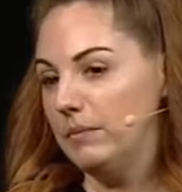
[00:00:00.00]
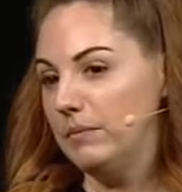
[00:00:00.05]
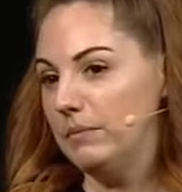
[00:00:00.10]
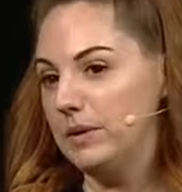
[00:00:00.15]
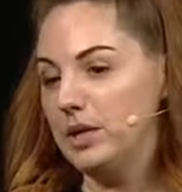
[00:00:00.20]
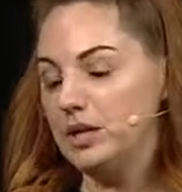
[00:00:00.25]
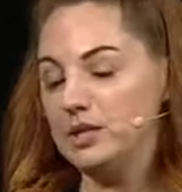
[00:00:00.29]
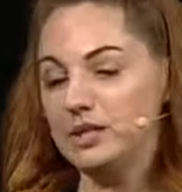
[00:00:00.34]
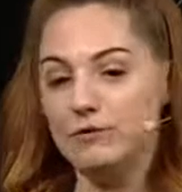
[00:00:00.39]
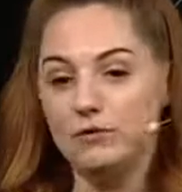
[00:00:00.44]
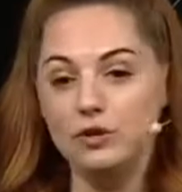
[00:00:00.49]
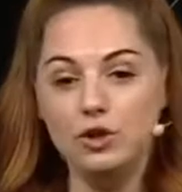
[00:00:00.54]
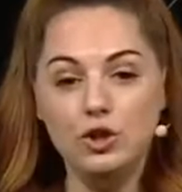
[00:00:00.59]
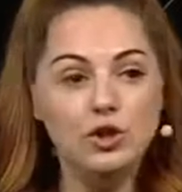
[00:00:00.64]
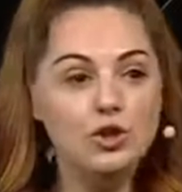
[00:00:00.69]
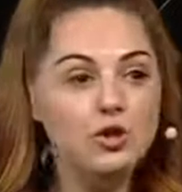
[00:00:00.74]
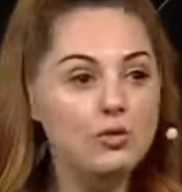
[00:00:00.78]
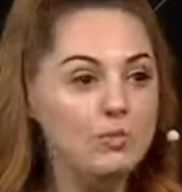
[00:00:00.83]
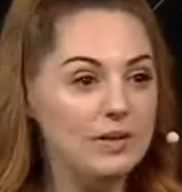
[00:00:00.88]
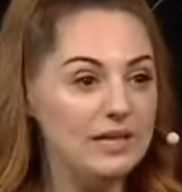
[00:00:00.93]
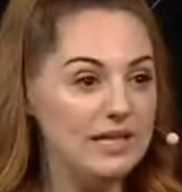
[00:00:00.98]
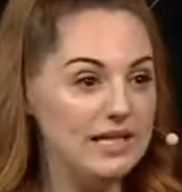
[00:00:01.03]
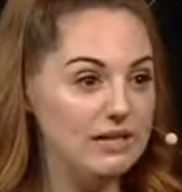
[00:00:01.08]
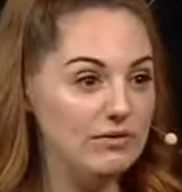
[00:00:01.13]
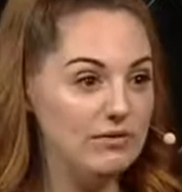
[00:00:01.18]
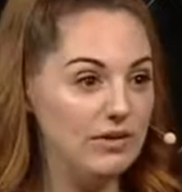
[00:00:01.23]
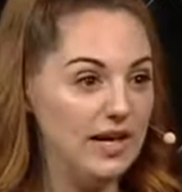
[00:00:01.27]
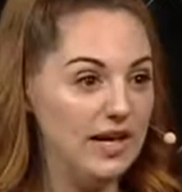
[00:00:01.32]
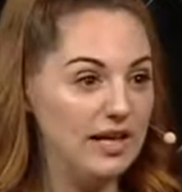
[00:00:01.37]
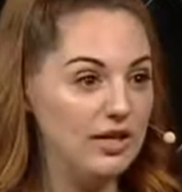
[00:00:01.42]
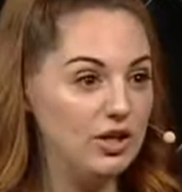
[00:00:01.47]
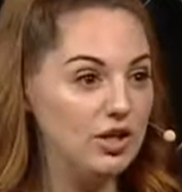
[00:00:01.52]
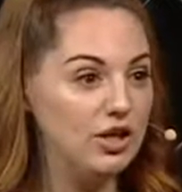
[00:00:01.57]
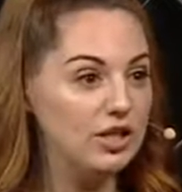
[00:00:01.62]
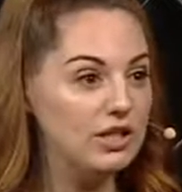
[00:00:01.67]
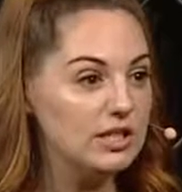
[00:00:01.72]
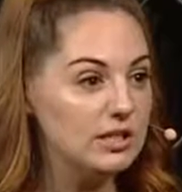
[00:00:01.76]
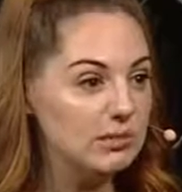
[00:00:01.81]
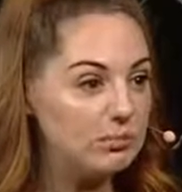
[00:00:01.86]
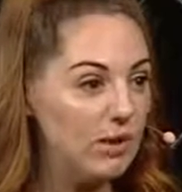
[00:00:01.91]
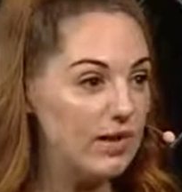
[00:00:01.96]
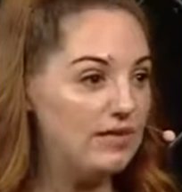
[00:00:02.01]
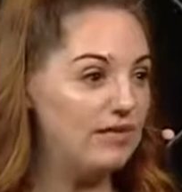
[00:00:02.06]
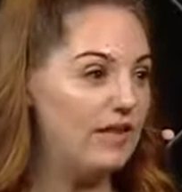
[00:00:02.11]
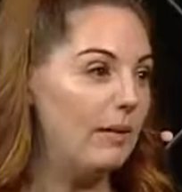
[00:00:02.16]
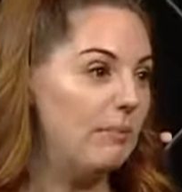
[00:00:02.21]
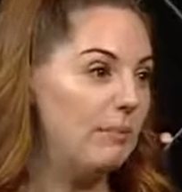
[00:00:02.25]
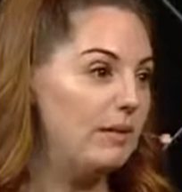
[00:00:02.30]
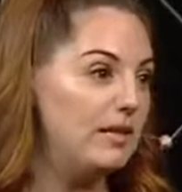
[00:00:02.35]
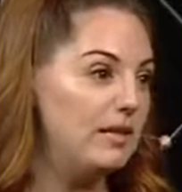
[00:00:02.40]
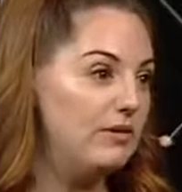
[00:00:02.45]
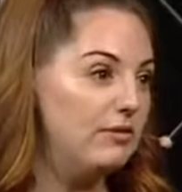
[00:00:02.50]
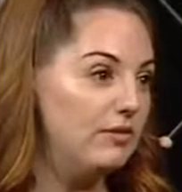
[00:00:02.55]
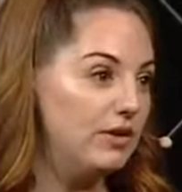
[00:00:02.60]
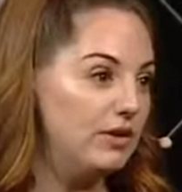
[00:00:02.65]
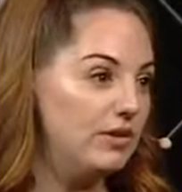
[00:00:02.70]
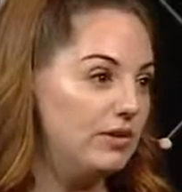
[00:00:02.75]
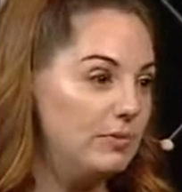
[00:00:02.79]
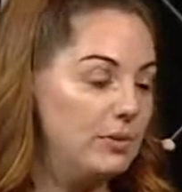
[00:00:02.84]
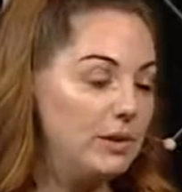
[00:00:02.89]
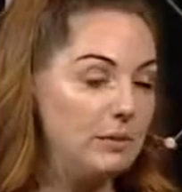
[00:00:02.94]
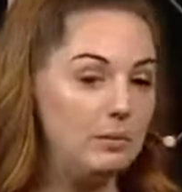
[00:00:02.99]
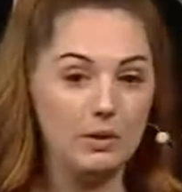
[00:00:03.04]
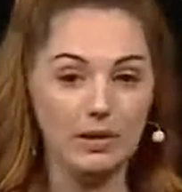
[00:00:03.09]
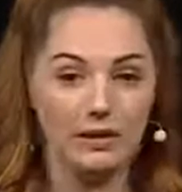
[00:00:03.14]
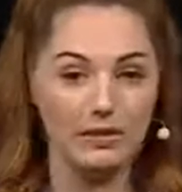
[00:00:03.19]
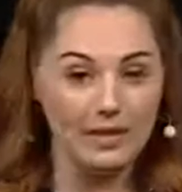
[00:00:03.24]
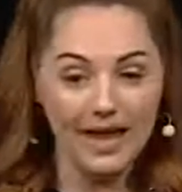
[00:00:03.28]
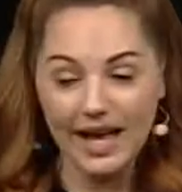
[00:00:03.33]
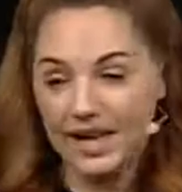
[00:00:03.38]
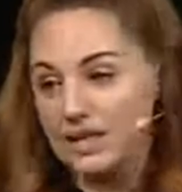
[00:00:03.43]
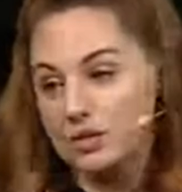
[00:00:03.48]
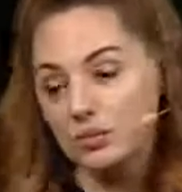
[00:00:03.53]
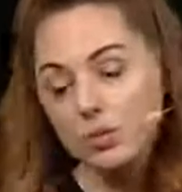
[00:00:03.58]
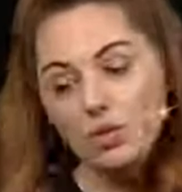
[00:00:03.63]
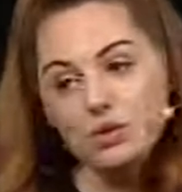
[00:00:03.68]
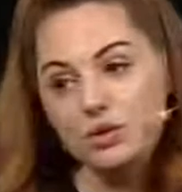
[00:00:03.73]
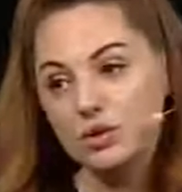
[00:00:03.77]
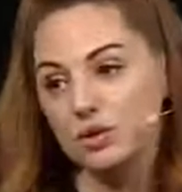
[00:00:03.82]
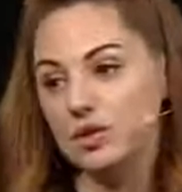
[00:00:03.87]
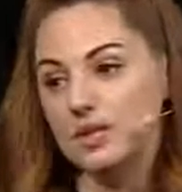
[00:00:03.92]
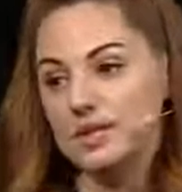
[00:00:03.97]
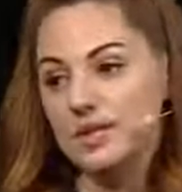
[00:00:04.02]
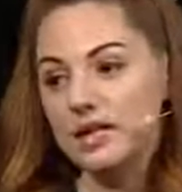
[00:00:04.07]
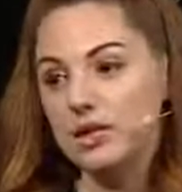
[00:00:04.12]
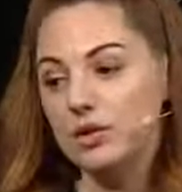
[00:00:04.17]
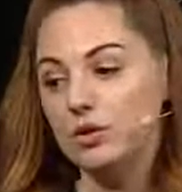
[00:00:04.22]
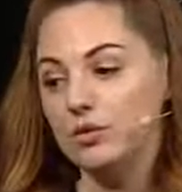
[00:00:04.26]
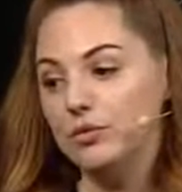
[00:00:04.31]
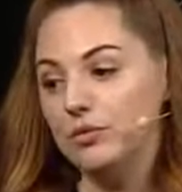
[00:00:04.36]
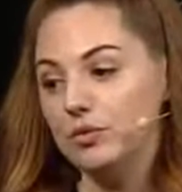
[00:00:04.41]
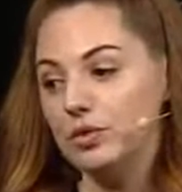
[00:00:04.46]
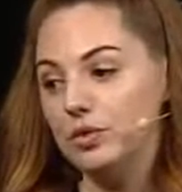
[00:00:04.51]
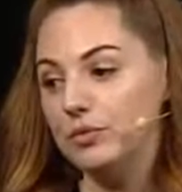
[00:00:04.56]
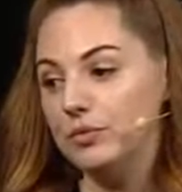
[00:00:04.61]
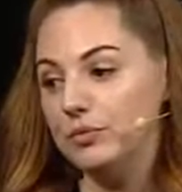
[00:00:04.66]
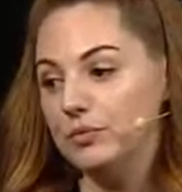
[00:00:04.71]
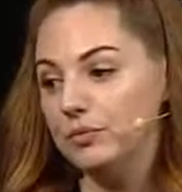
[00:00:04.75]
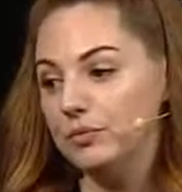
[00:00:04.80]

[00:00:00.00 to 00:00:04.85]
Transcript: Because if you believe it, you're going to spread that belief on other people. And that is what's going to take you through.